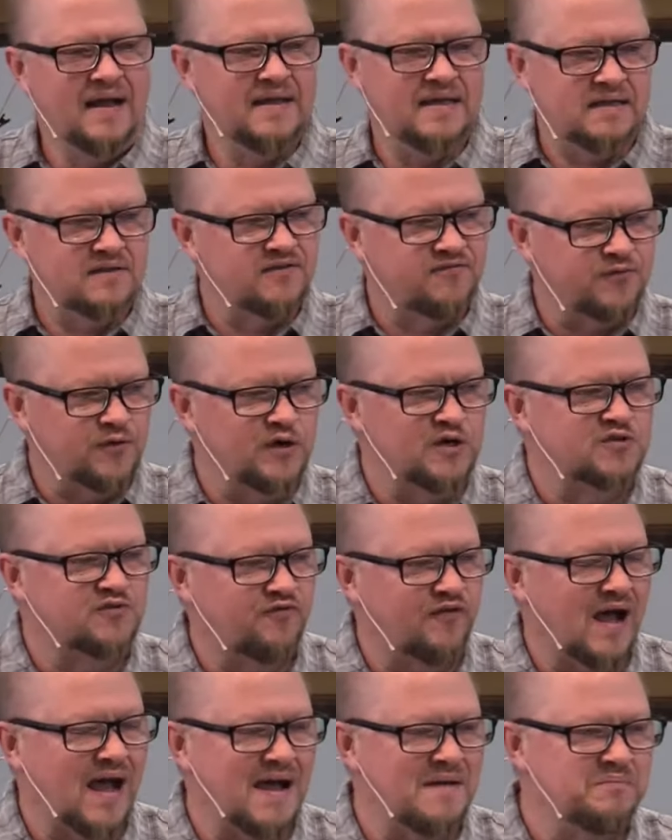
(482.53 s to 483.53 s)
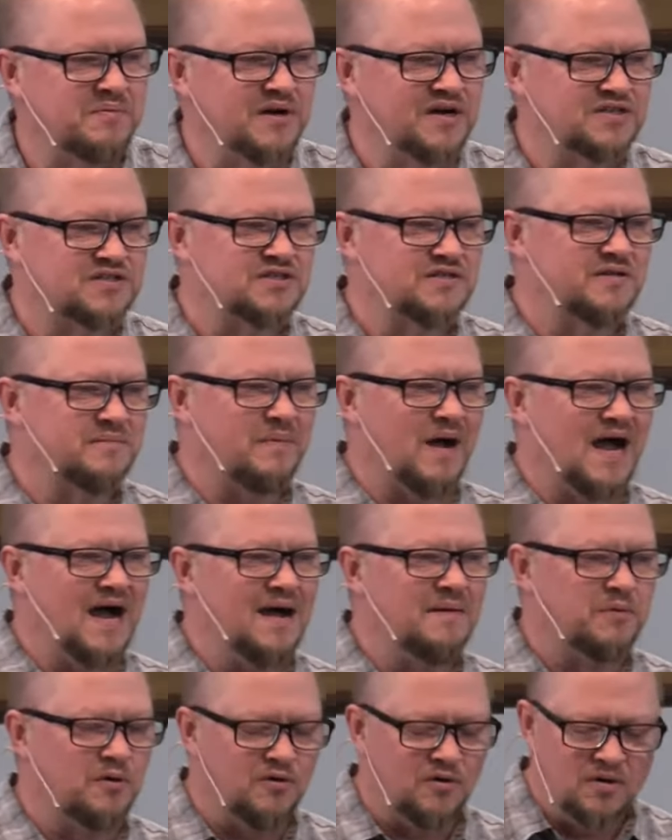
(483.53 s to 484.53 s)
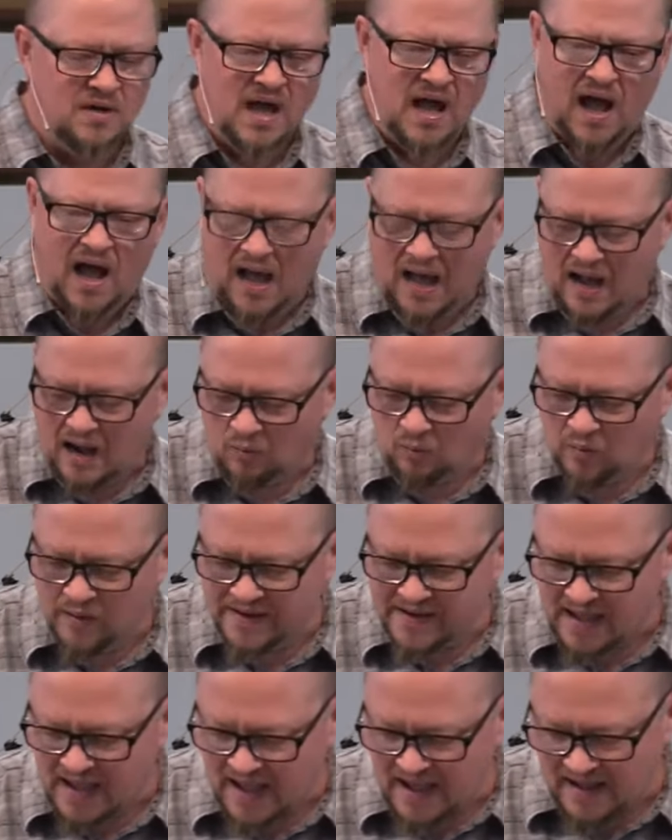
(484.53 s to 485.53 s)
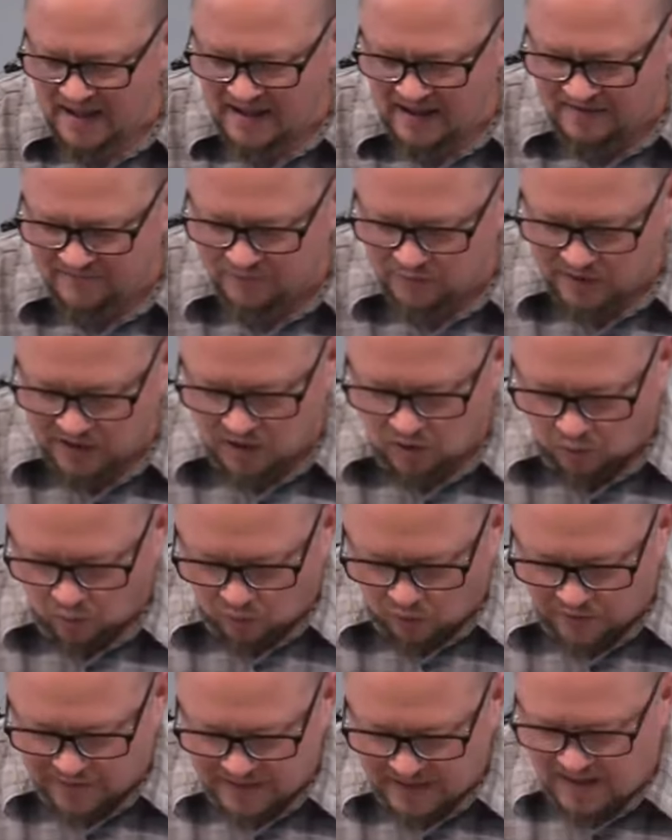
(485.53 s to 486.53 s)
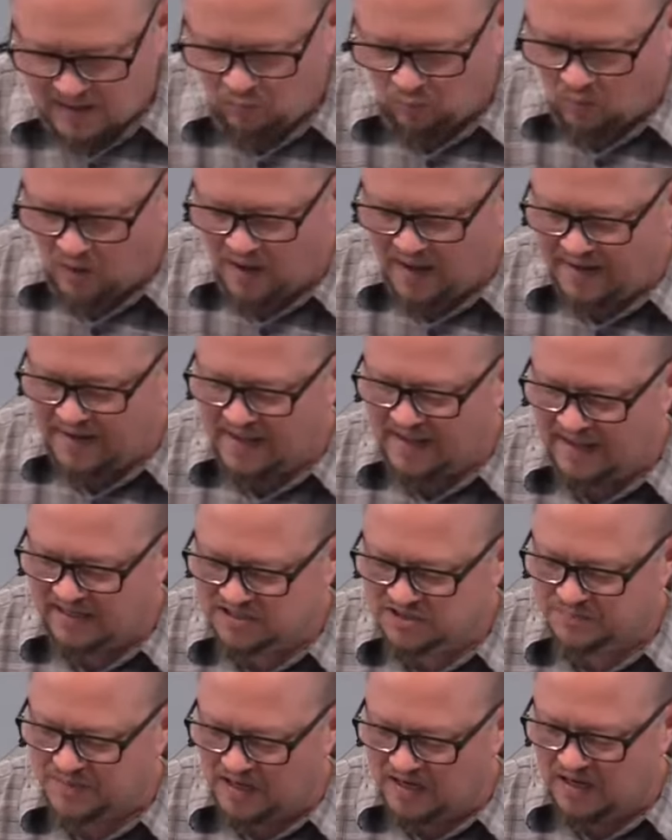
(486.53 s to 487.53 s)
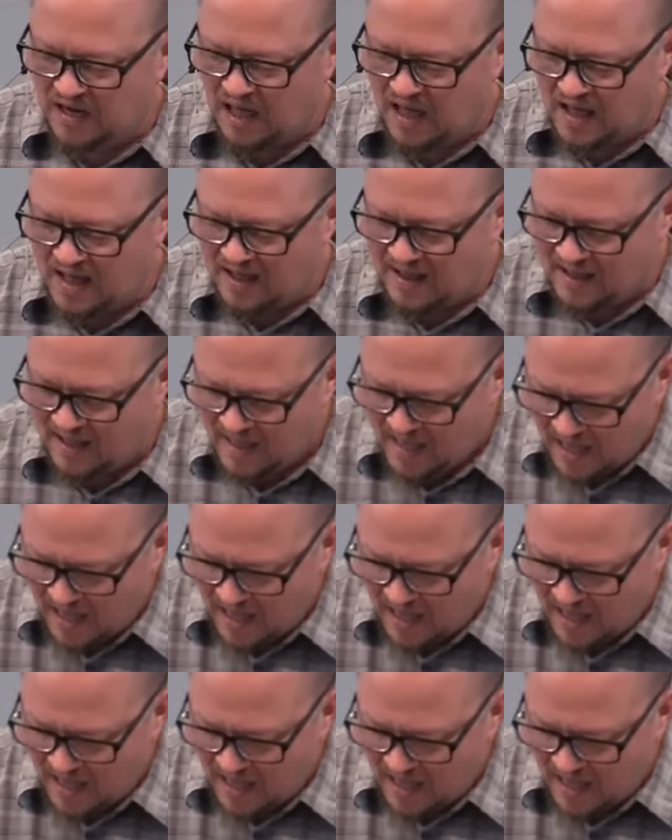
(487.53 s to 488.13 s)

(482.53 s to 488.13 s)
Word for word: in the first five books of the Bible, uh, we have recorded what has been, uh,